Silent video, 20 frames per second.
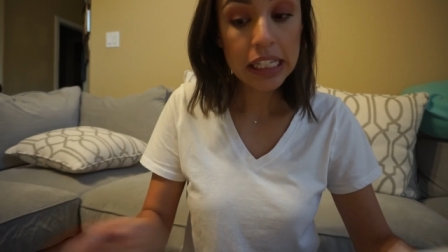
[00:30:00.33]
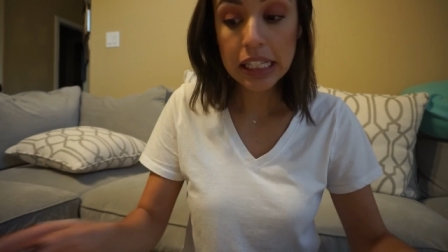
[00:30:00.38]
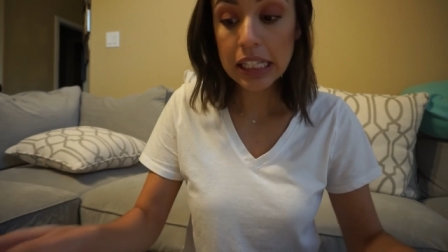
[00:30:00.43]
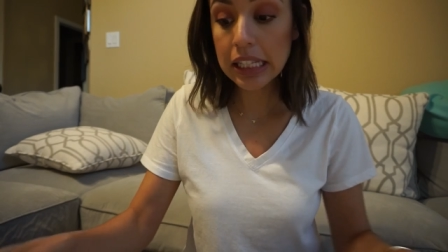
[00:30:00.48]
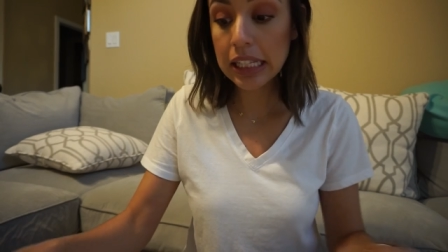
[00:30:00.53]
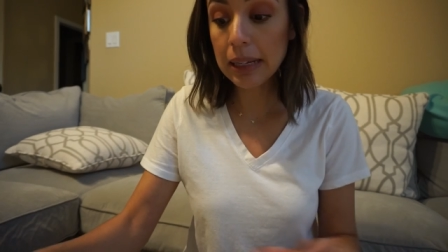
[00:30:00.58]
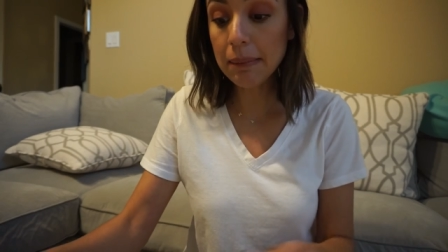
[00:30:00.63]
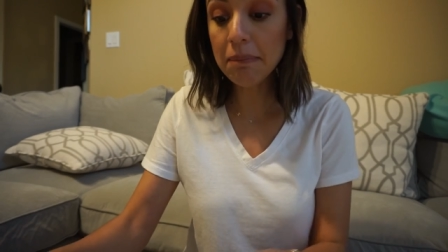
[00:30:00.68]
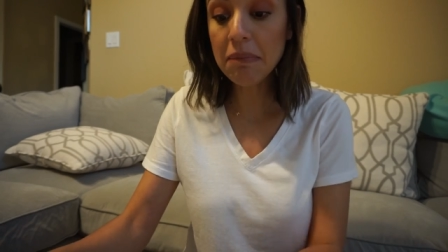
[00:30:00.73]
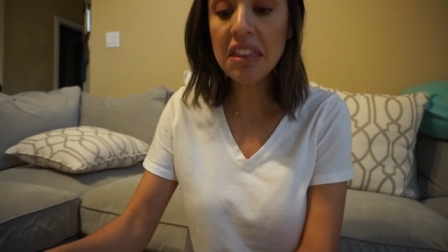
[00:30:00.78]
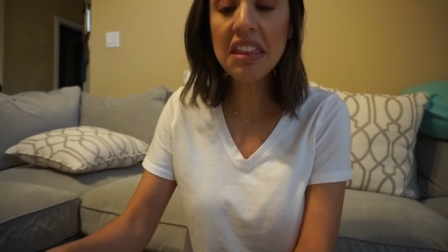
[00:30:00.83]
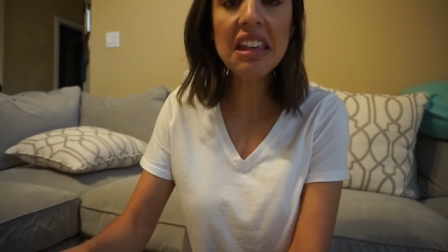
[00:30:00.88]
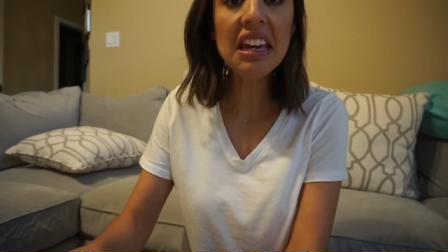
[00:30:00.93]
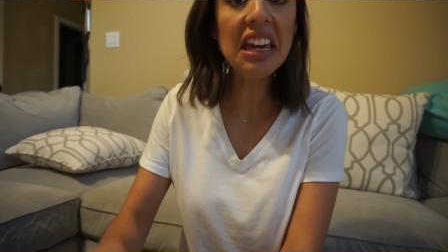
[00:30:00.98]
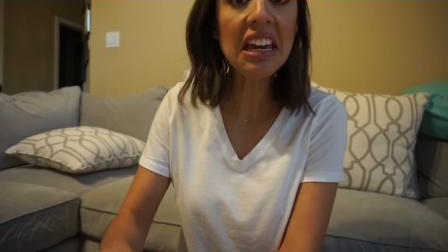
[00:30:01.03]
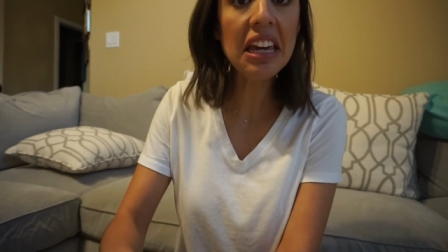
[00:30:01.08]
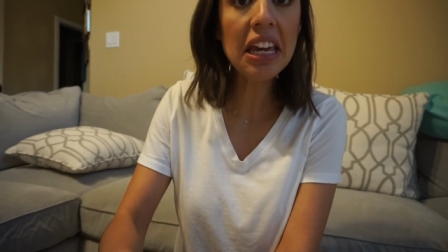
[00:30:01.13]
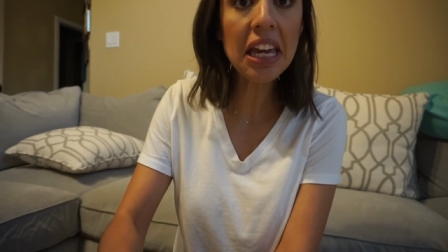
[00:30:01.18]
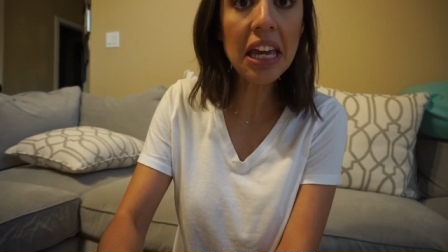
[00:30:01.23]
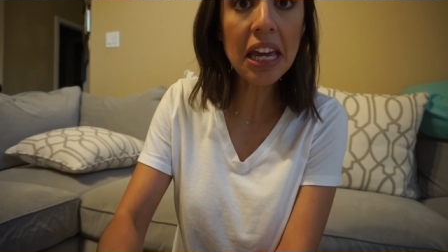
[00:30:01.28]

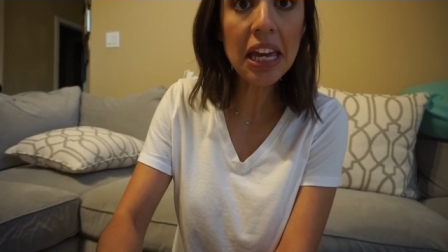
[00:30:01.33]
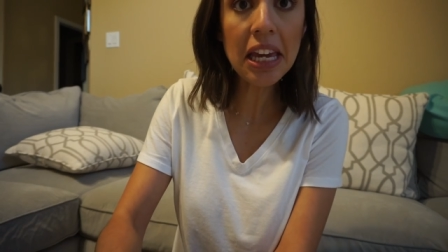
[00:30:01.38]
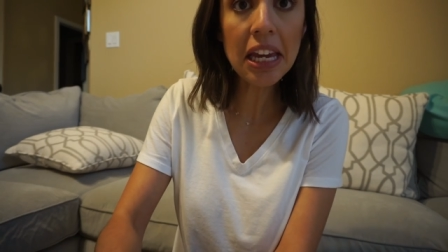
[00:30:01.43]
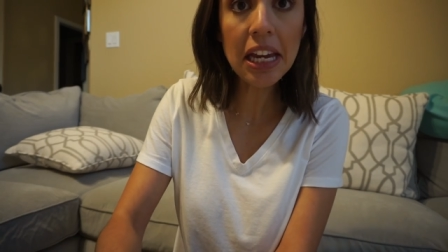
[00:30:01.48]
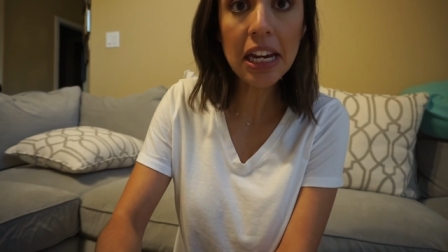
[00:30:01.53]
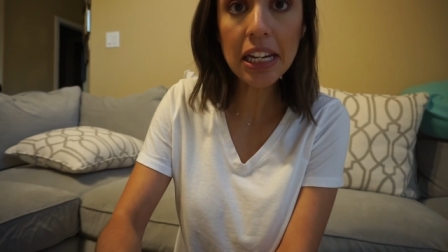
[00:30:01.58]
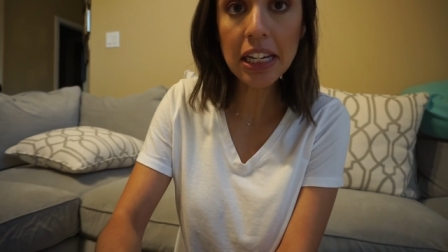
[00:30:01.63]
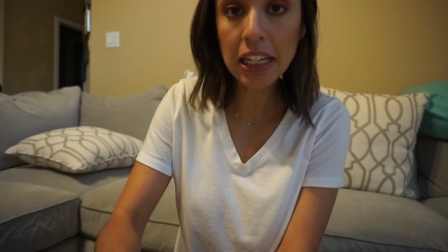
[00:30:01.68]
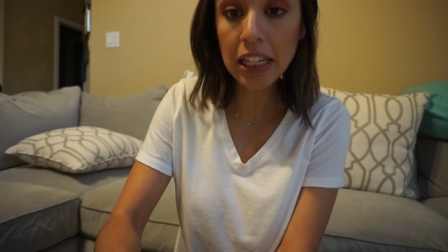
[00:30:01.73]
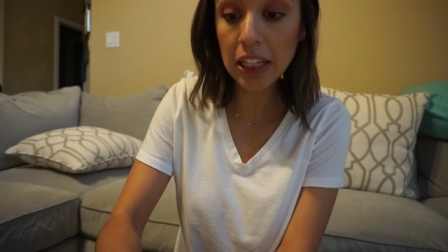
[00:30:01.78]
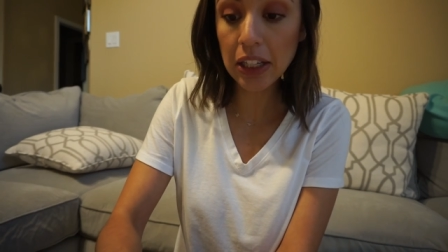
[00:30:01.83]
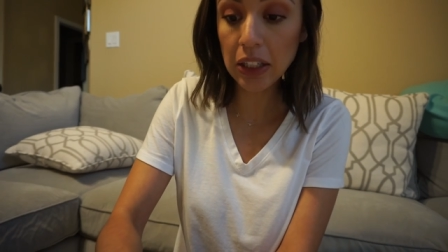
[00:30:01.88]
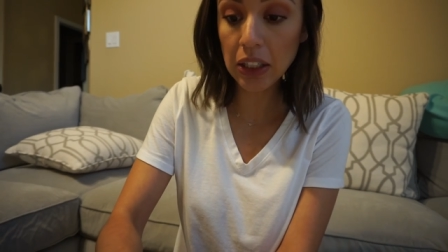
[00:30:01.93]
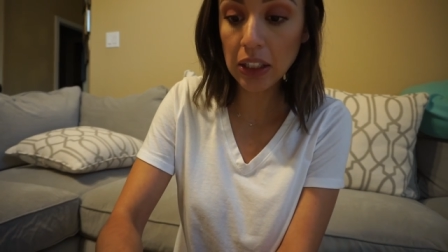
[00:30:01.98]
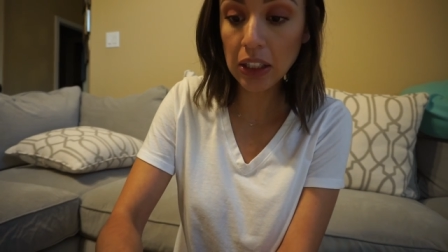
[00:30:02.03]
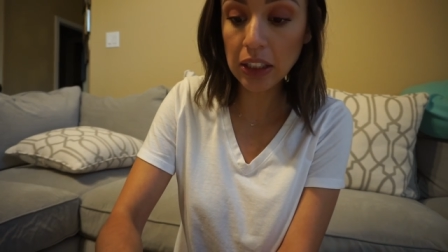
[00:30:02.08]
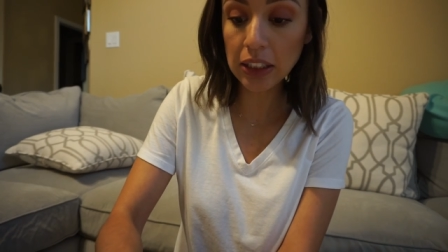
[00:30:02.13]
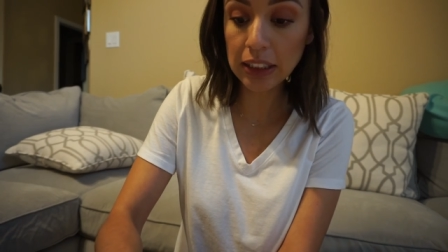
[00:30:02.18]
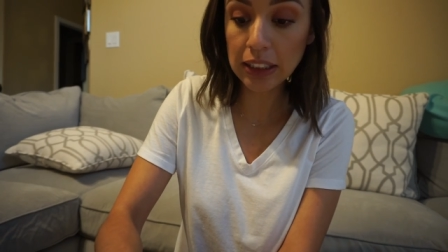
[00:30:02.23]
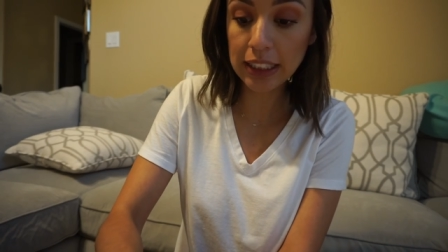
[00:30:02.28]
something in here.